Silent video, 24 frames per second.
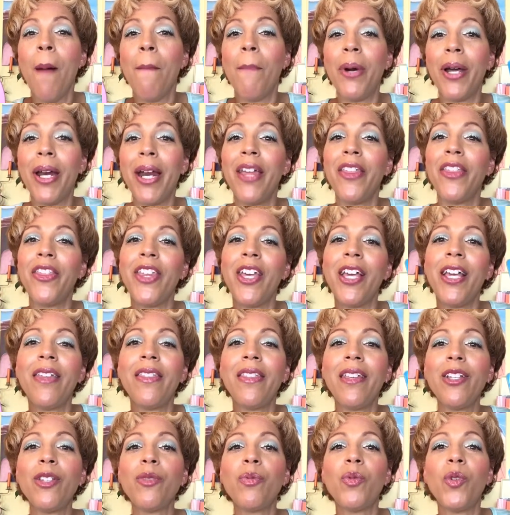But I think
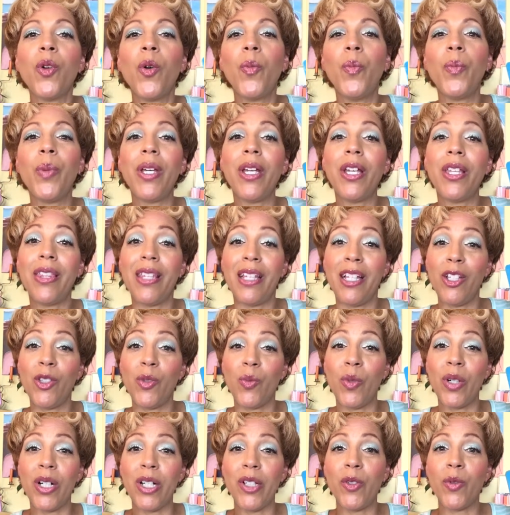these
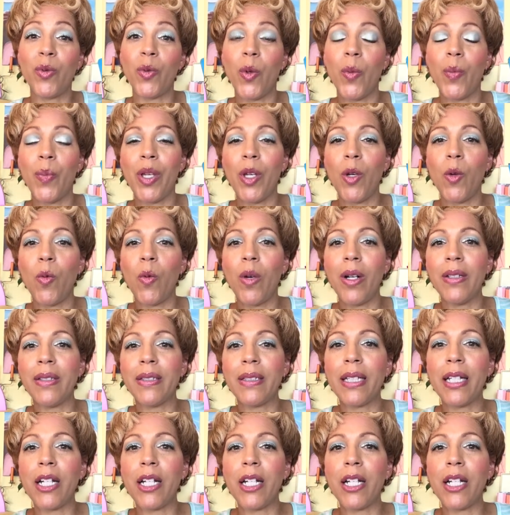ones will be ones